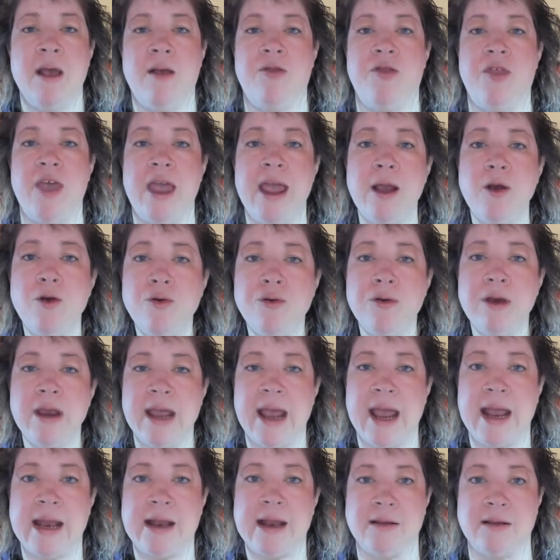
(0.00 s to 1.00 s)
They
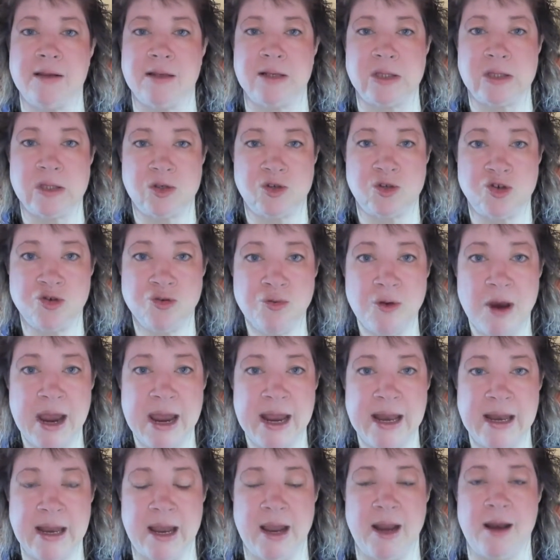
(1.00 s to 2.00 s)
created this
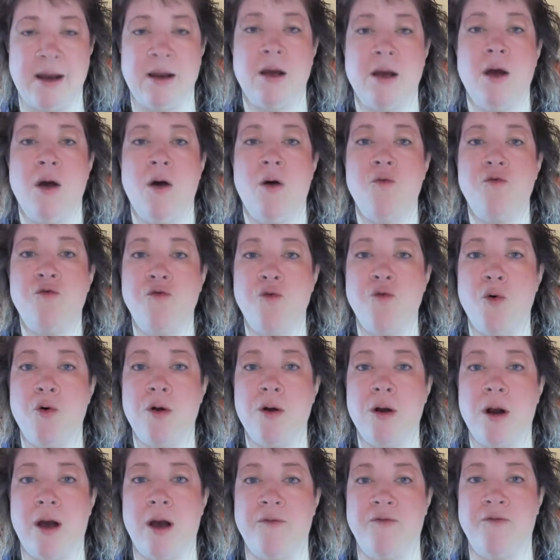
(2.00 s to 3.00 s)
training
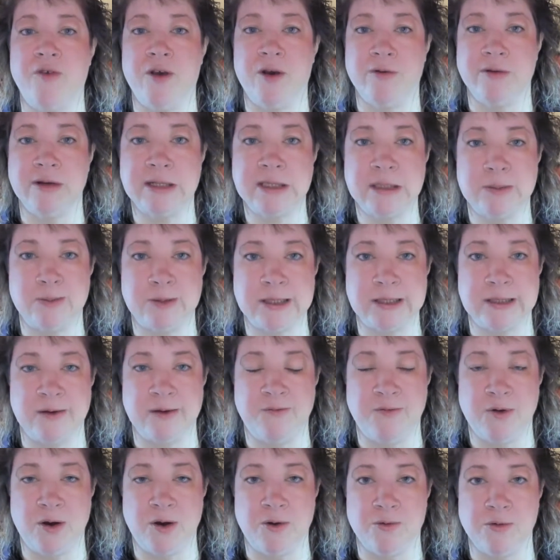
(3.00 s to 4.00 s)
for a very
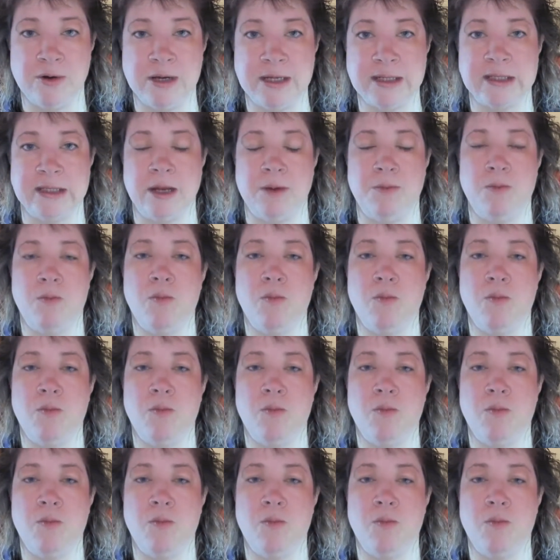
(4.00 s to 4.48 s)
specific reason.